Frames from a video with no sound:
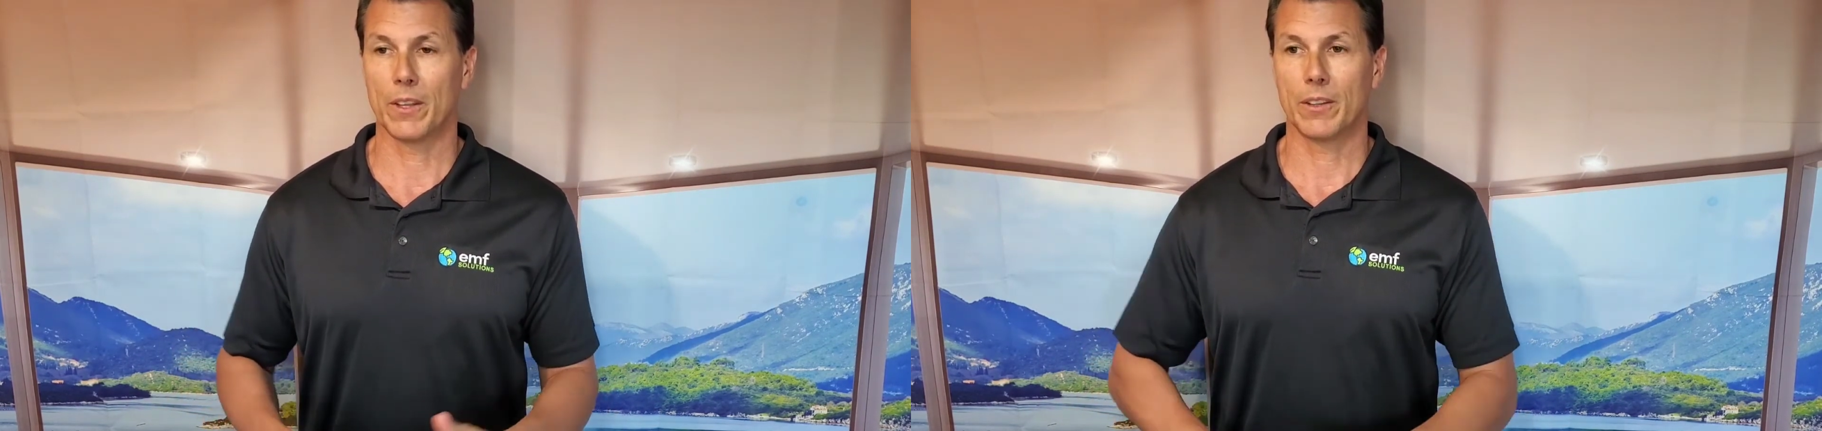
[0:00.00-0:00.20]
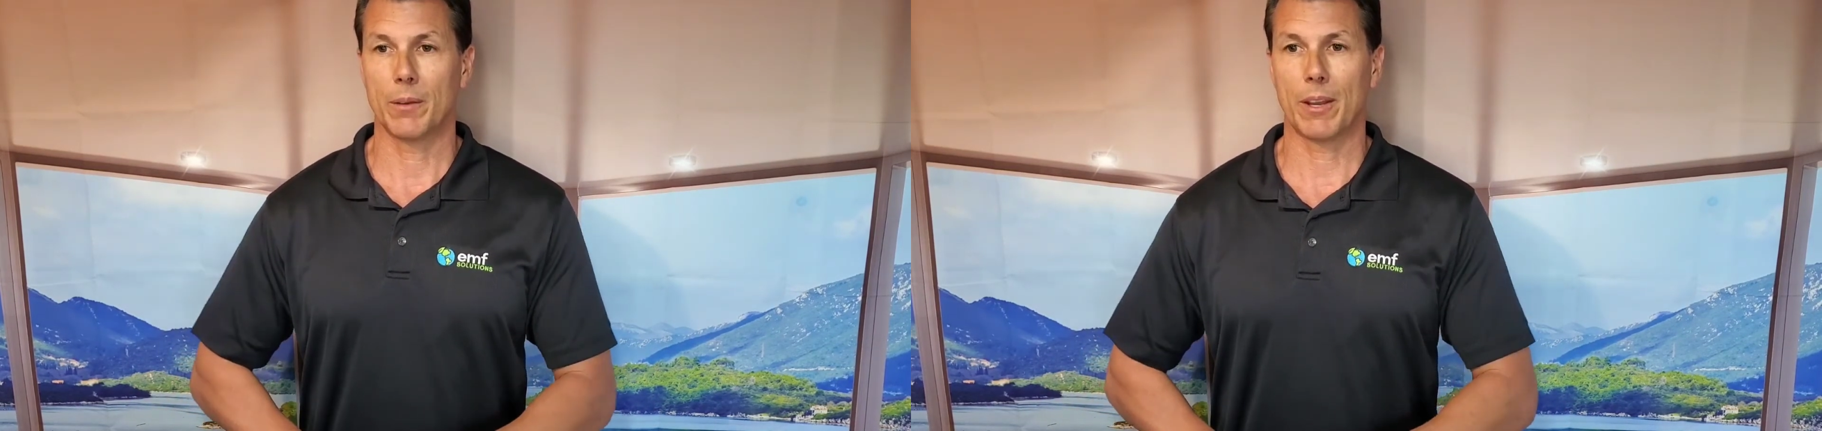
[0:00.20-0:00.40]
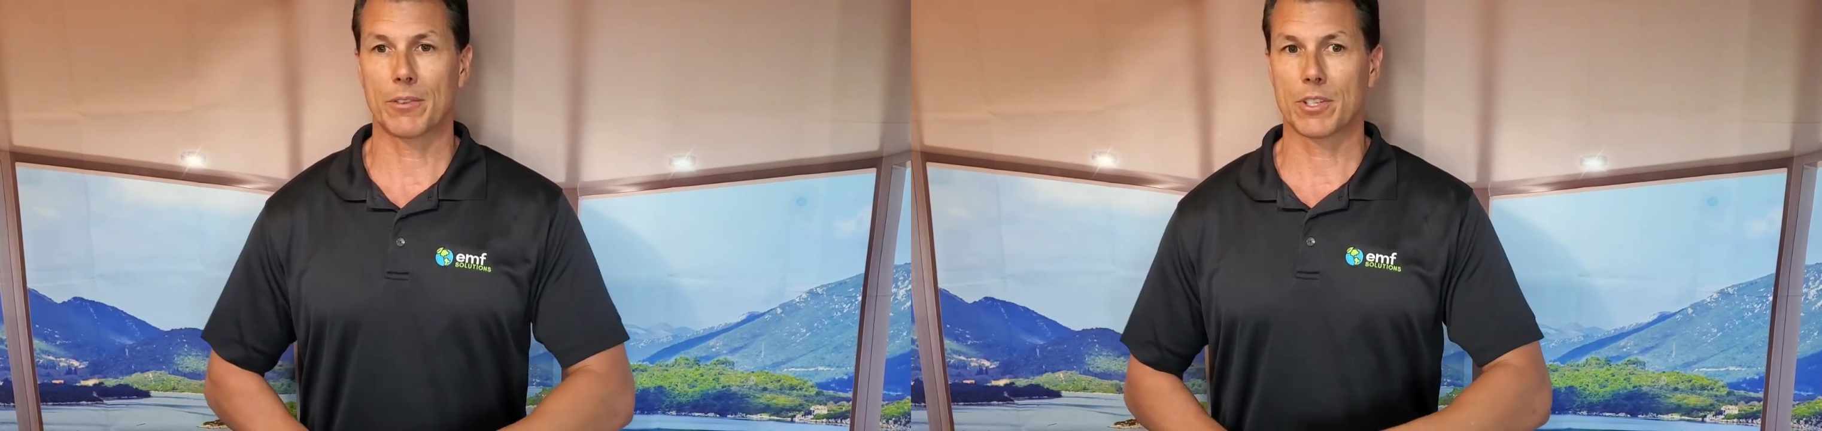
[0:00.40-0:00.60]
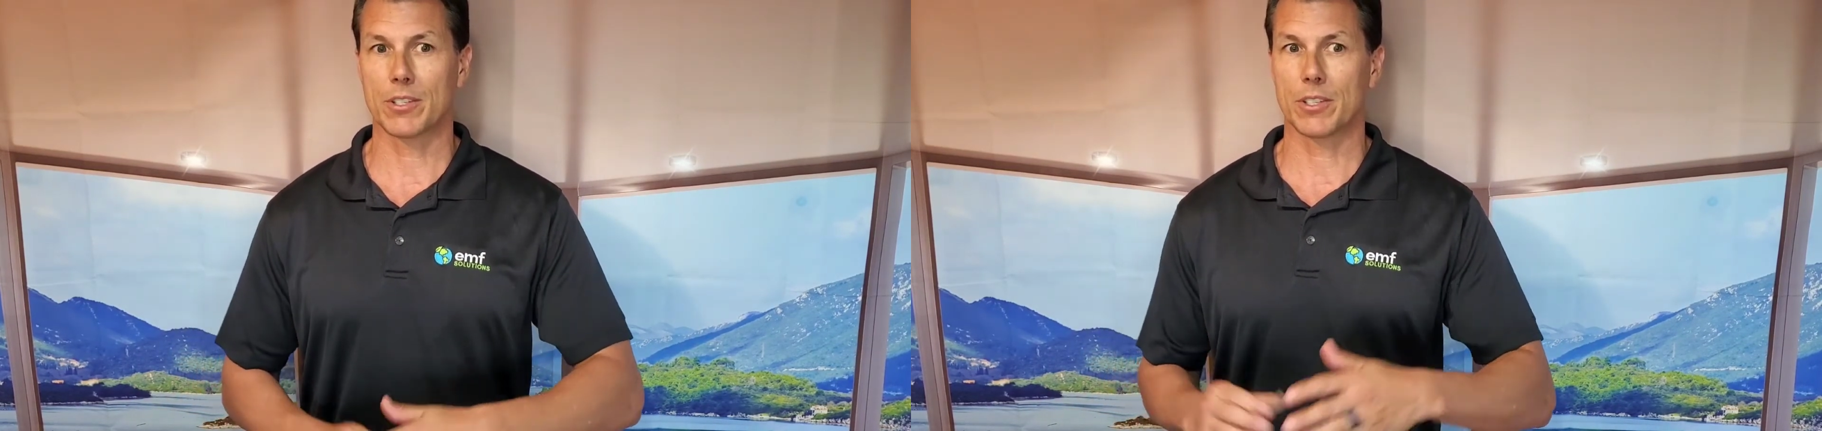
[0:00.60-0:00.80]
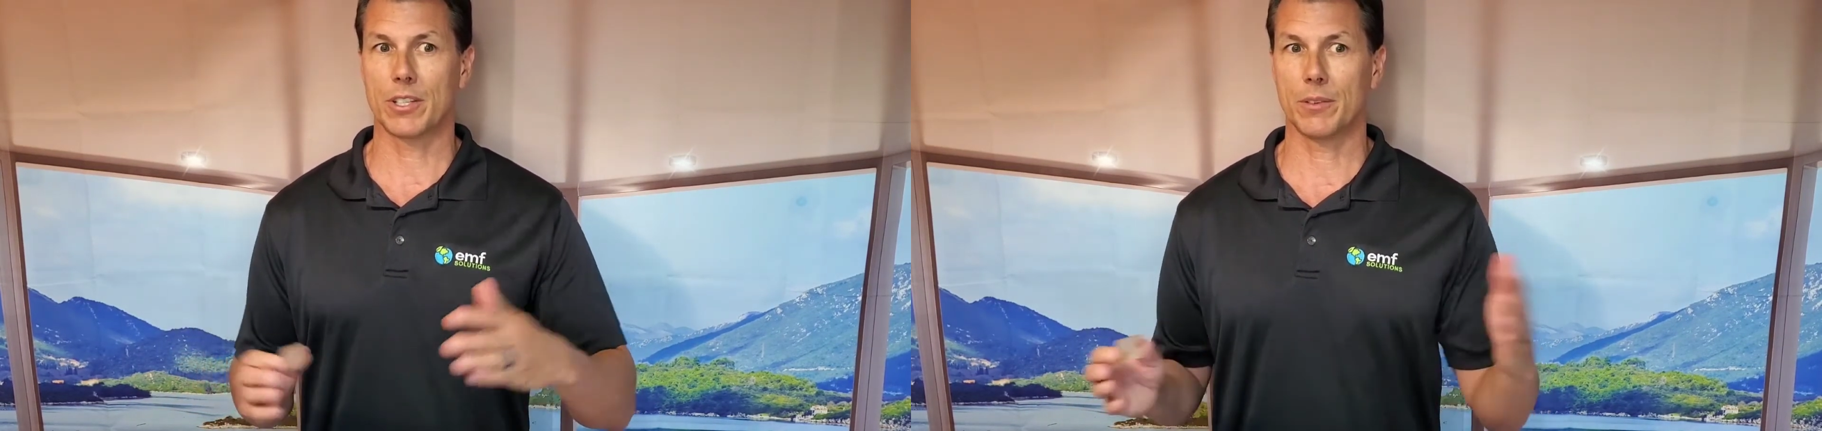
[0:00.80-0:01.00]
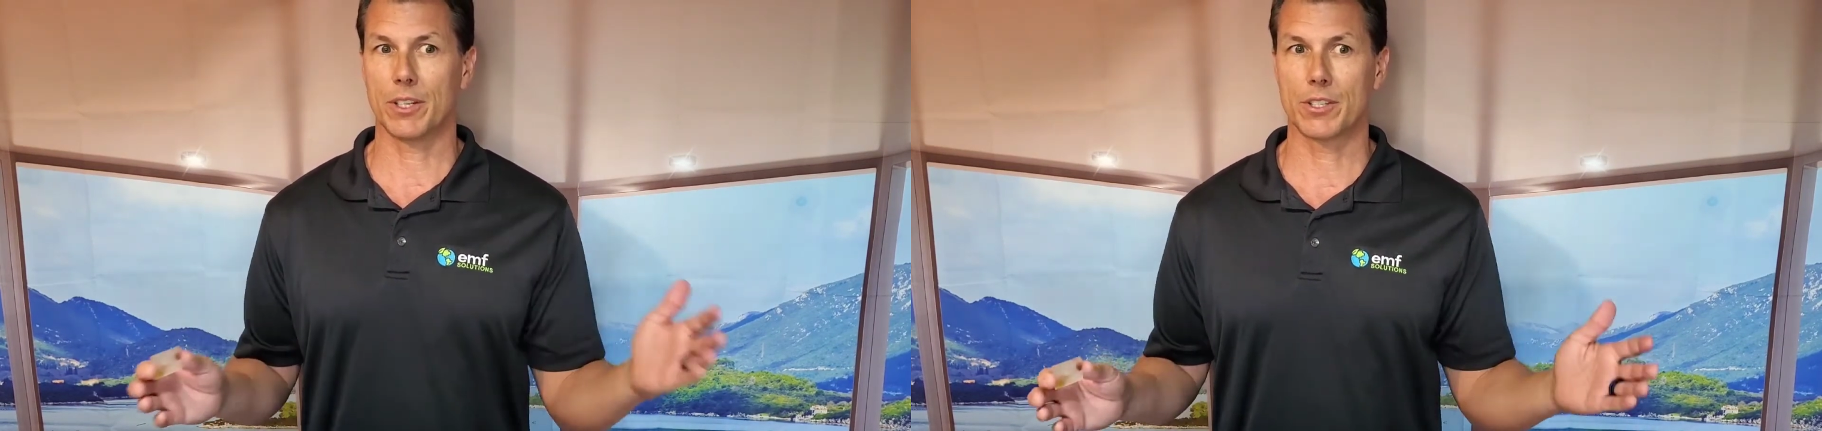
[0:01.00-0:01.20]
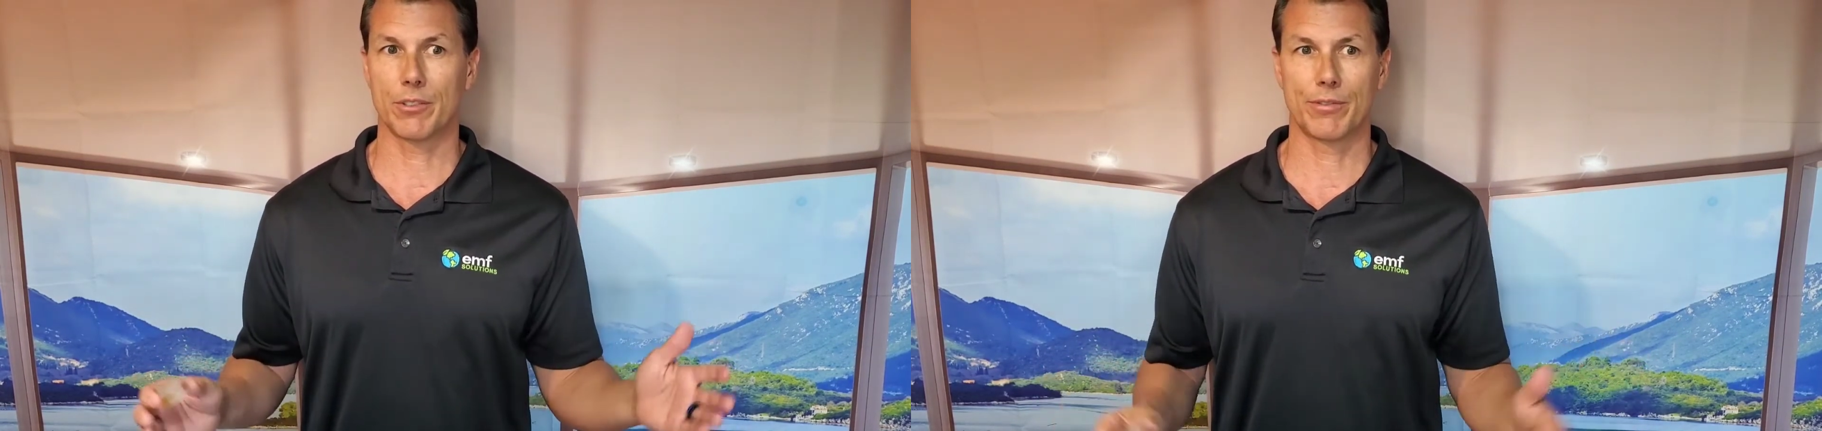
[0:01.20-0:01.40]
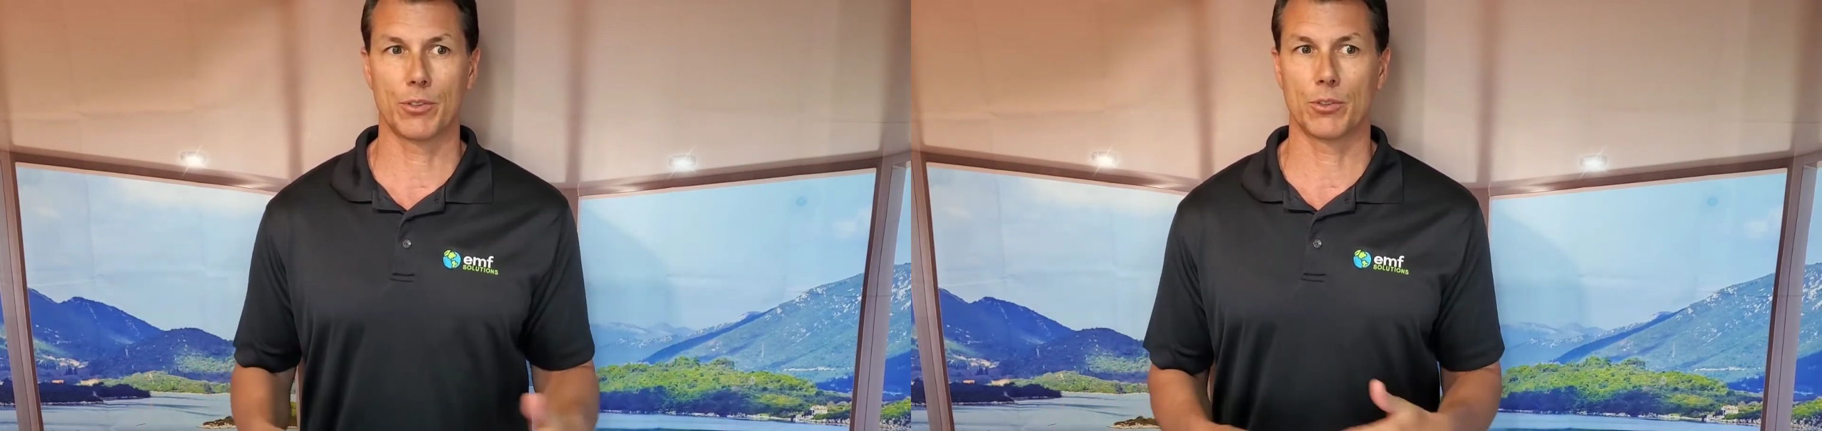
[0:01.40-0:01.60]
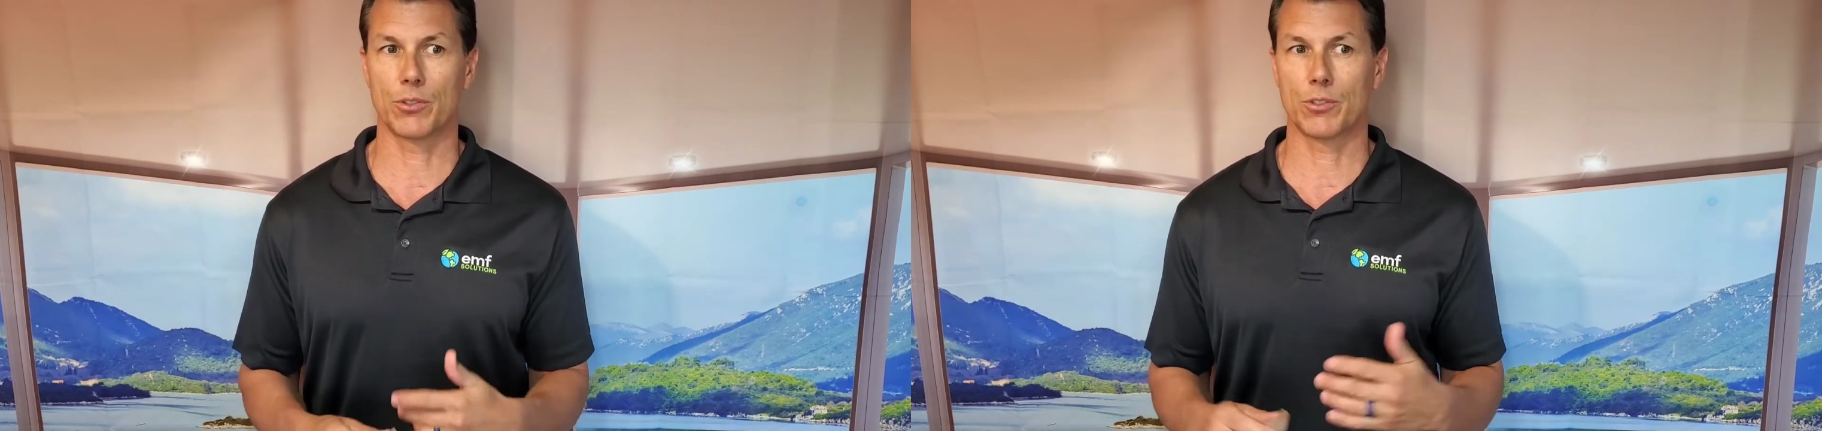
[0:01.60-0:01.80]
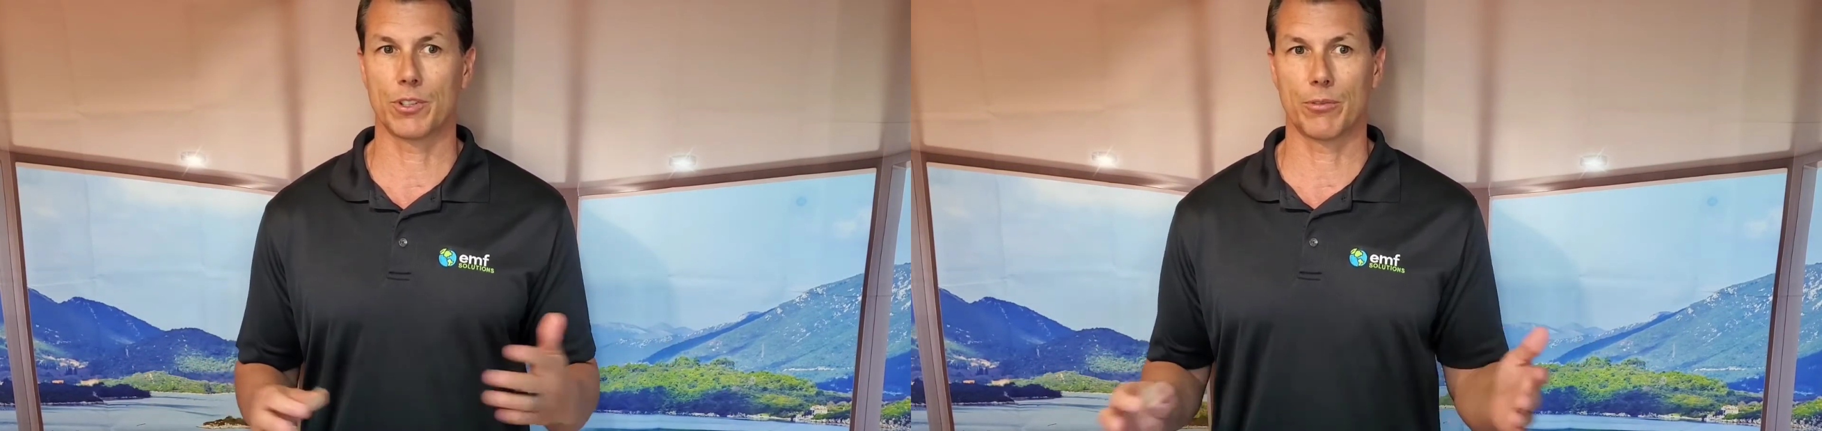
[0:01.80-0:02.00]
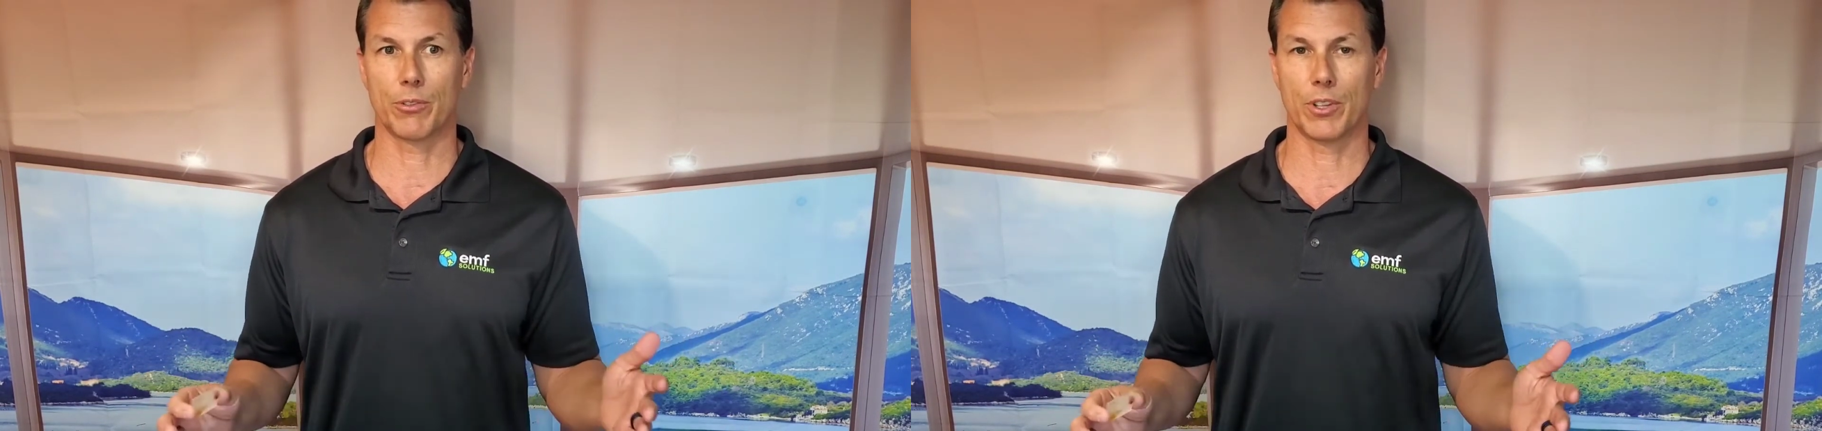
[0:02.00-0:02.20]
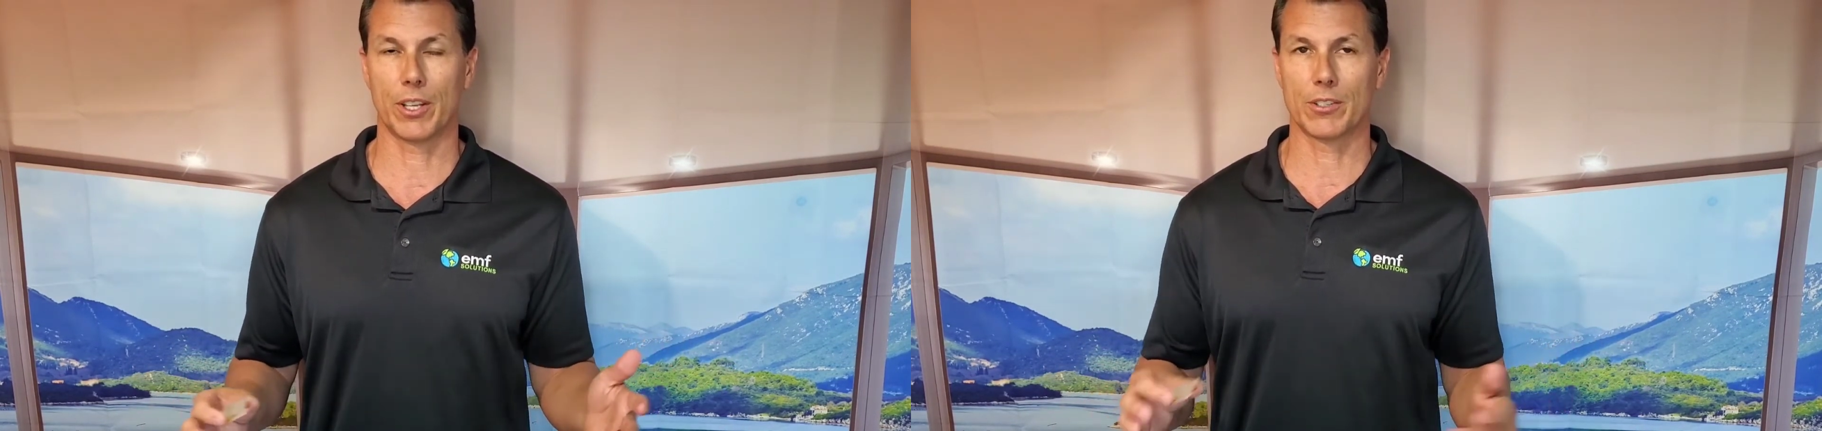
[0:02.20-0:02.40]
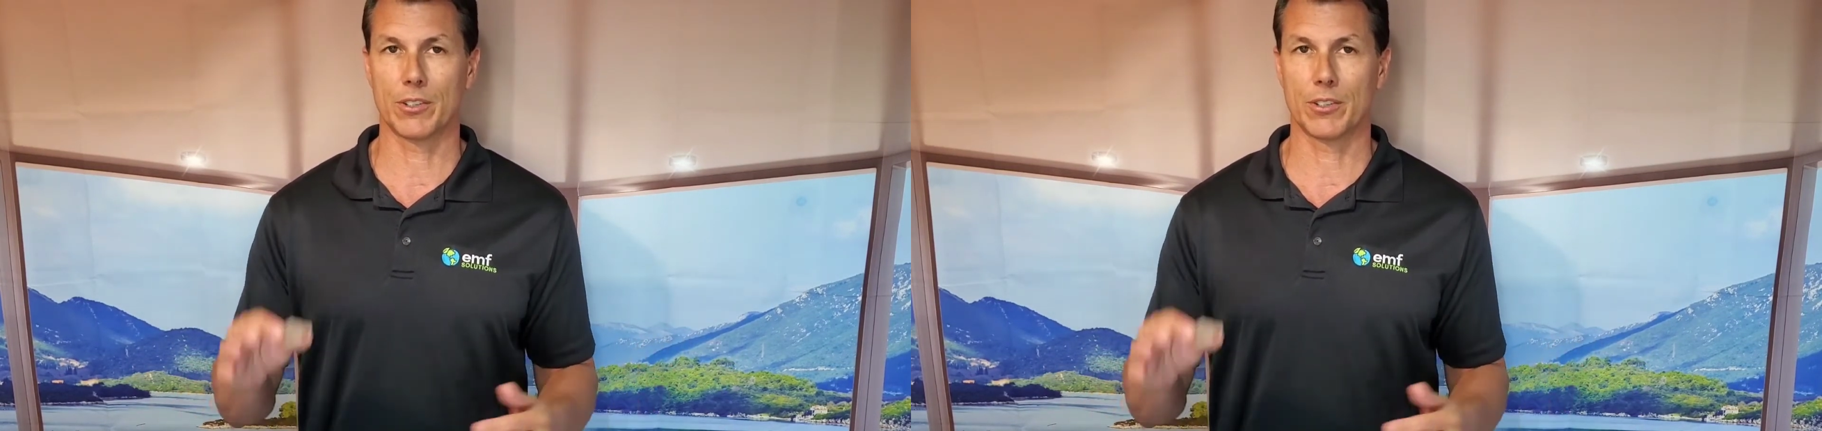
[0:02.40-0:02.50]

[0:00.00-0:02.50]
They may have sensitivities to foods or different things,